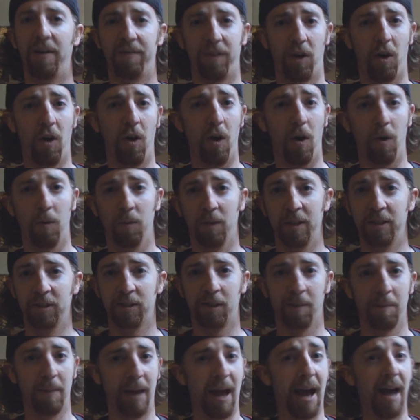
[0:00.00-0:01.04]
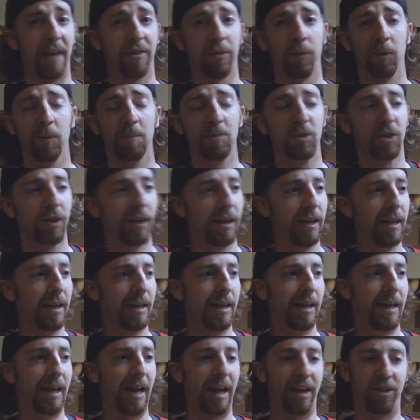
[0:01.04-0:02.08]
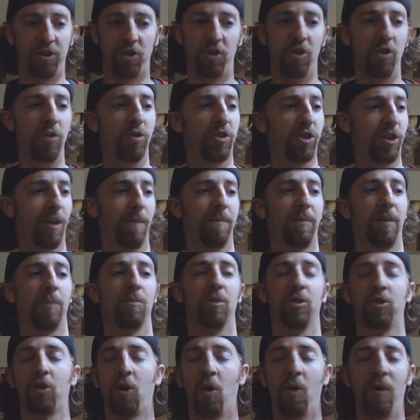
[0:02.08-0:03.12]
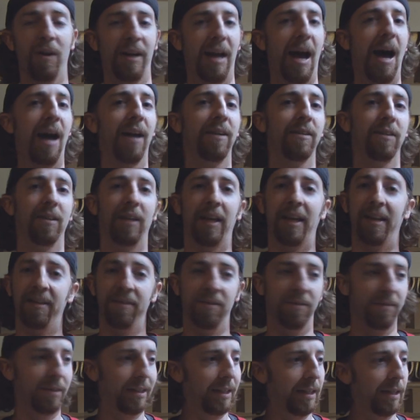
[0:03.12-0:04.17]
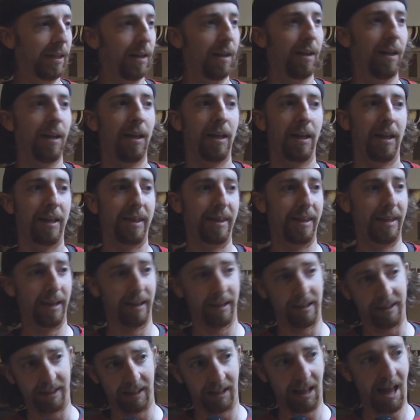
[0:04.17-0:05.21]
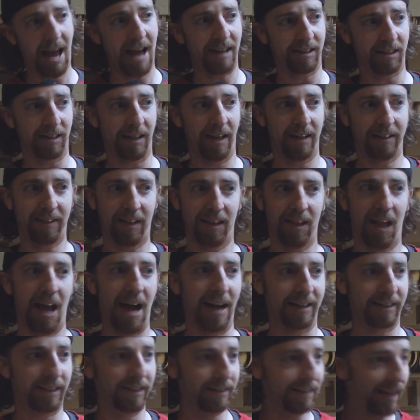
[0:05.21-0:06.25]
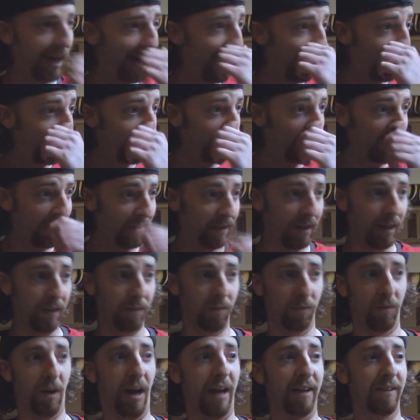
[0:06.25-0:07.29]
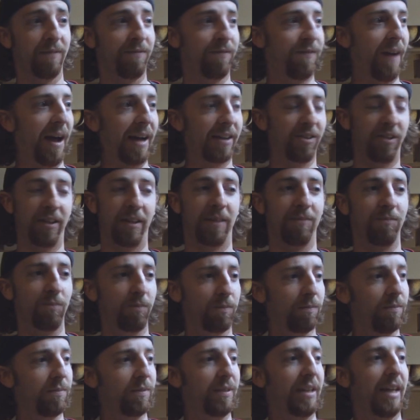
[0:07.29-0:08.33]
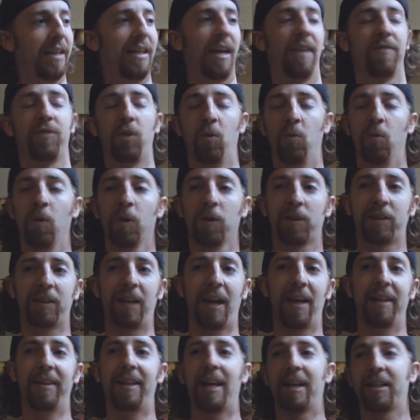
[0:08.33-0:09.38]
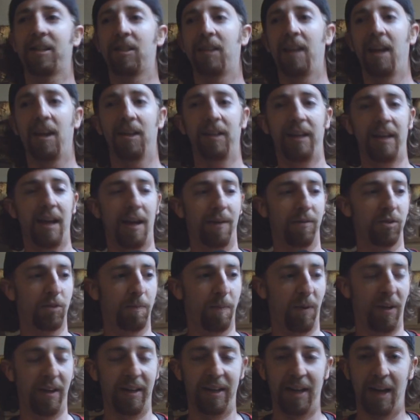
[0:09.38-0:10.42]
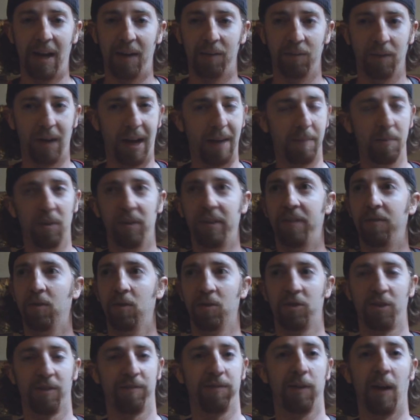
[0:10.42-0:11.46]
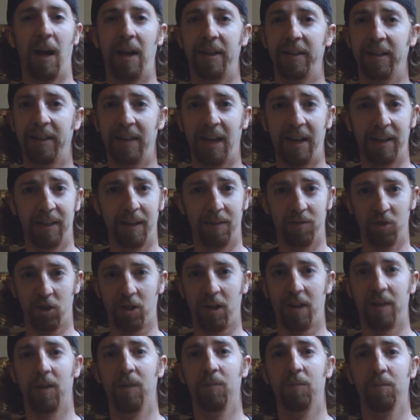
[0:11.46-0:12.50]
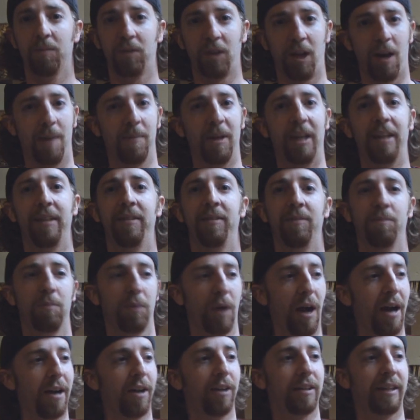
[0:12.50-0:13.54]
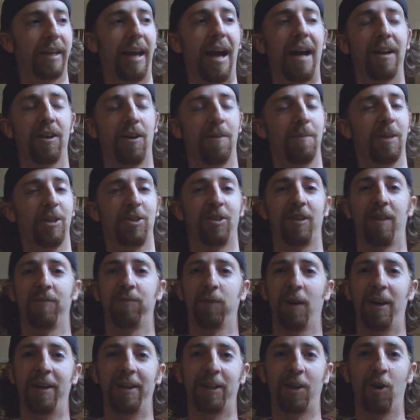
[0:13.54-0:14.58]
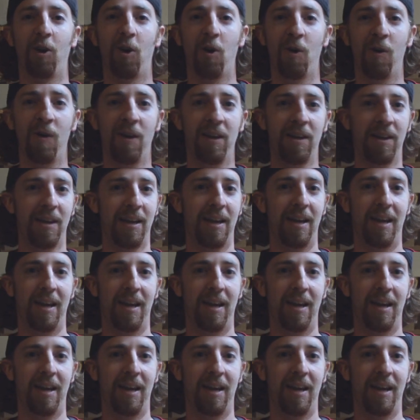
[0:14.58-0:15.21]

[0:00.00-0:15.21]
off the hallways and bathrooms. And you knew something was going on. And the last night they locked it down, I finally didn't have to work that next Saturday. I was planning on, I believe it was a Friday night. I was gonna come in, got all my stuff ready to go,